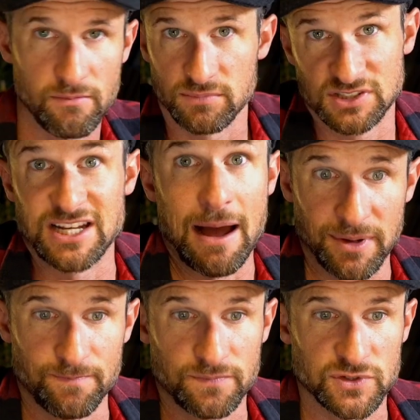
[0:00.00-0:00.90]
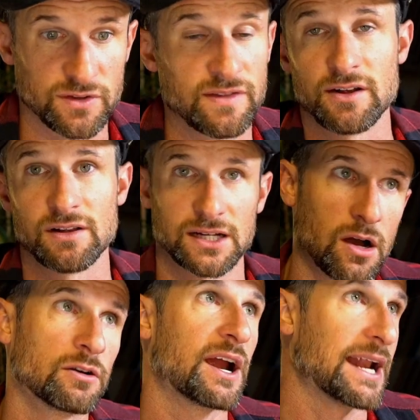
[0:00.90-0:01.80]
stop it. So then they're like,
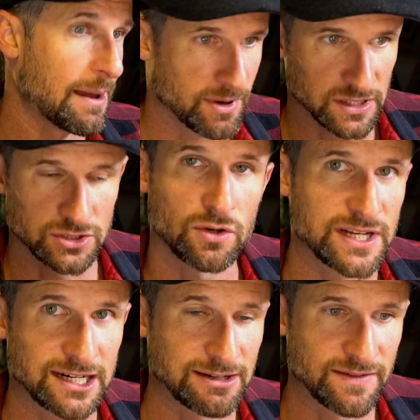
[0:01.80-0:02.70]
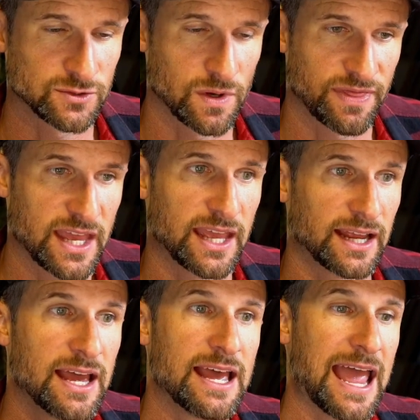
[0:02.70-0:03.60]
oh great, I built this whole deck around this one
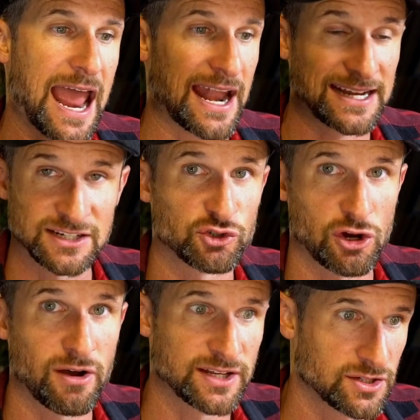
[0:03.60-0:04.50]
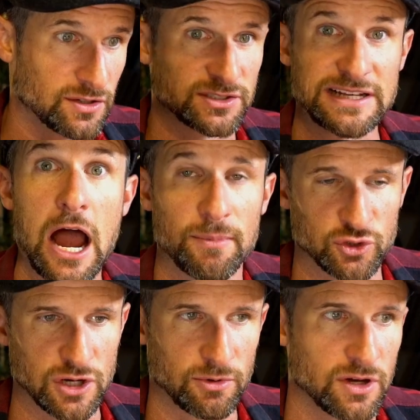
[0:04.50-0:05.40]
thing and I didn't draw into it, so now I'm in
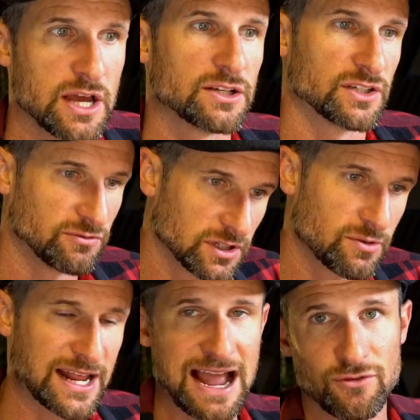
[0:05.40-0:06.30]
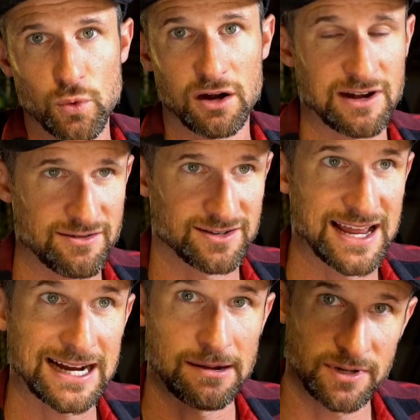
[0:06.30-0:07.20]
trouble. So you really want to have a well-rounded
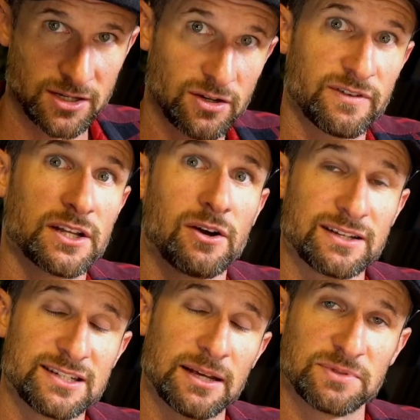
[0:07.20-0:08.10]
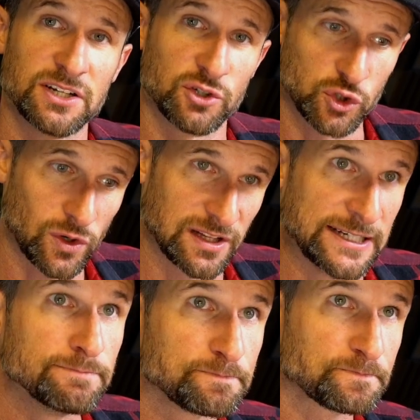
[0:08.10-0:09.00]
deck. I'm going to do a video on tips here
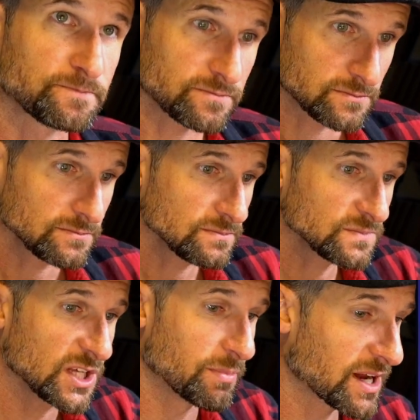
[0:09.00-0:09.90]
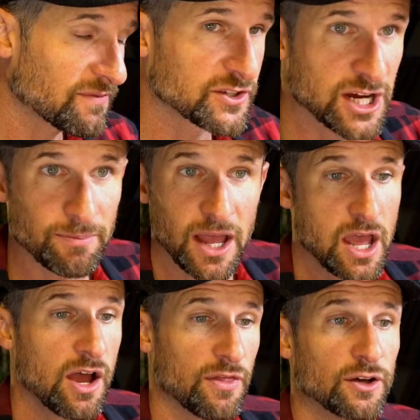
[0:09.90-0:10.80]
shortly, but off the jump,
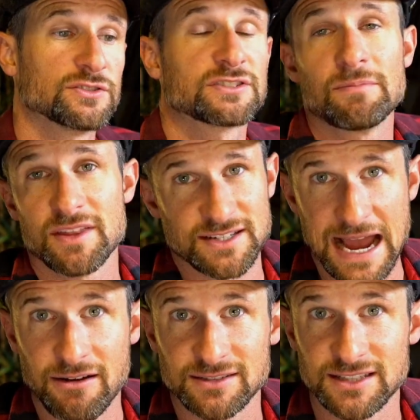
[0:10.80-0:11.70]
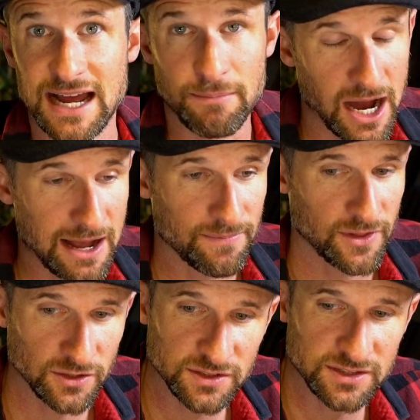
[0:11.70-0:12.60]
those are some of the towers that I bought.
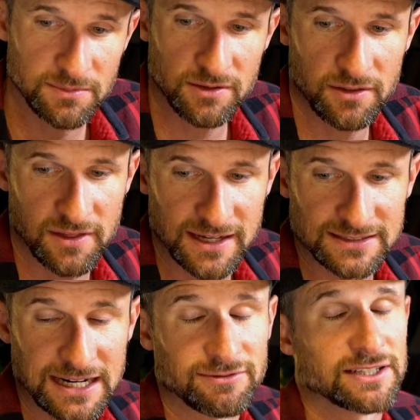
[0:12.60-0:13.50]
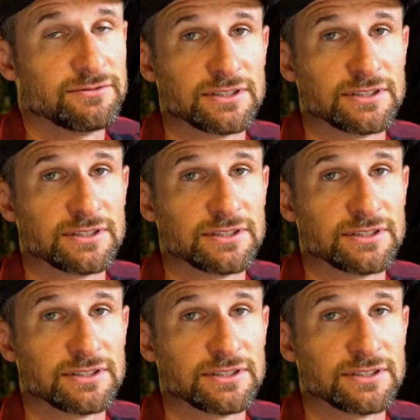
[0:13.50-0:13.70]
Those are some of the things that I really,